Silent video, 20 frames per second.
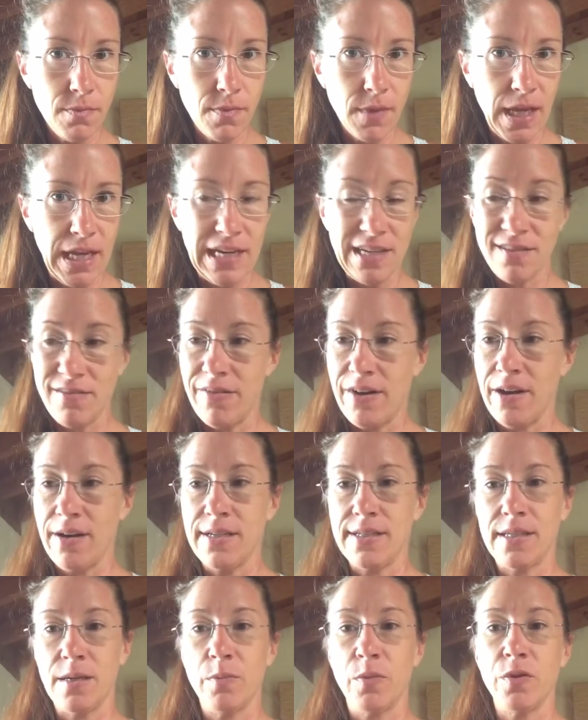It is very
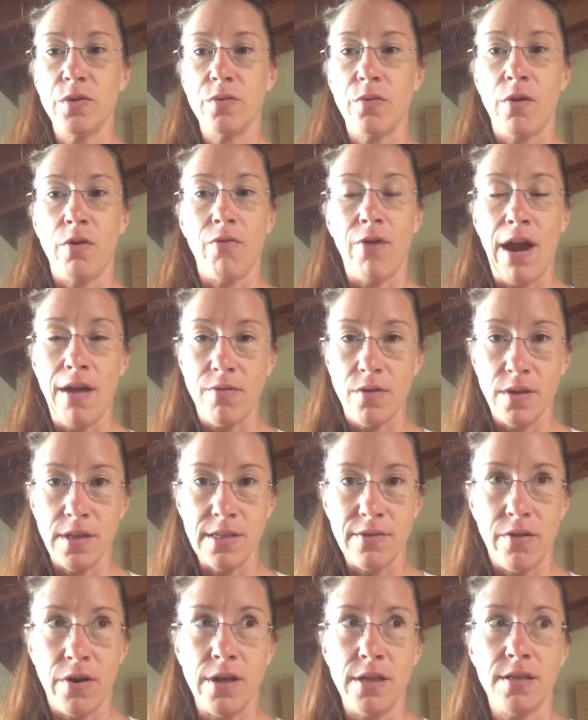simple to unravel. It's
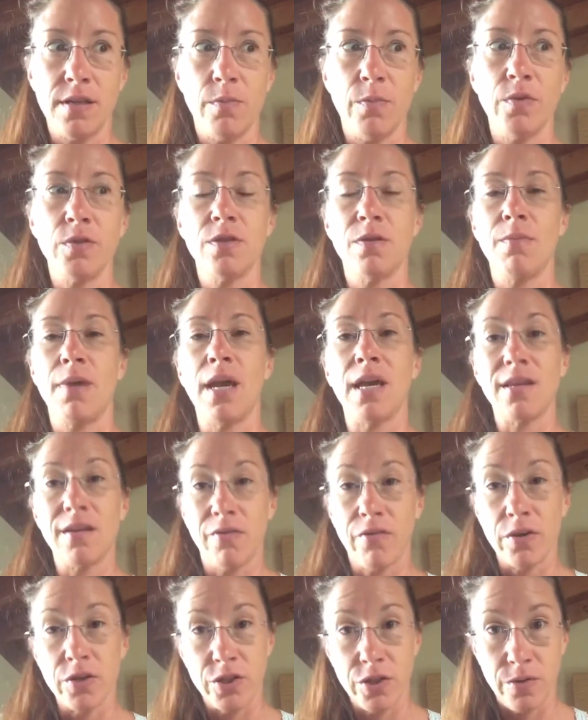very simple to make a
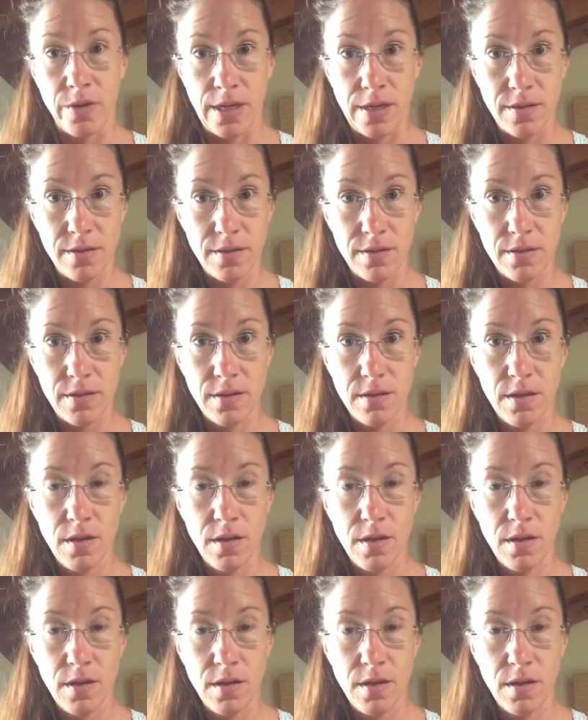different choice.